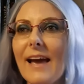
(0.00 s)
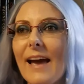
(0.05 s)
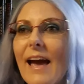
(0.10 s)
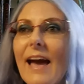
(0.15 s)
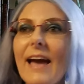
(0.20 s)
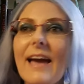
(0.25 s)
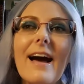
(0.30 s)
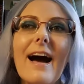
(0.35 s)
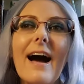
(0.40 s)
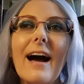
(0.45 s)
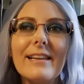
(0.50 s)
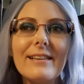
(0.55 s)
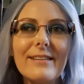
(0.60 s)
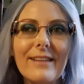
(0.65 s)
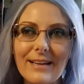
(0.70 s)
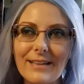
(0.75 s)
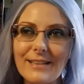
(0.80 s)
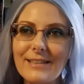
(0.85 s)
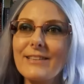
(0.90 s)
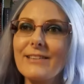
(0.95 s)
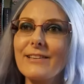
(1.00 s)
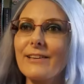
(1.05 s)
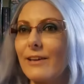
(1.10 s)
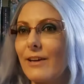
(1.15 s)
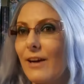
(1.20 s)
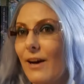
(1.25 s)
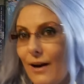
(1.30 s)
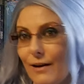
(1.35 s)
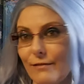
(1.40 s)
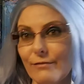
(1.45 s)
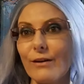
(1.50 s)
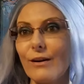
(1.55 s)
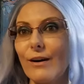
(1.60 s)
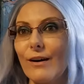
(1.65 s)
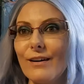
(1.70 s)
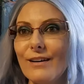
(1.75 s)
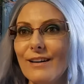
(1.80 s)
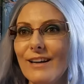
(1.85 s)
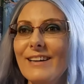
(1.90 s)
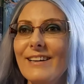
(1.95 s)
hey, I liked the
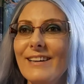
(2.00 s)
cover.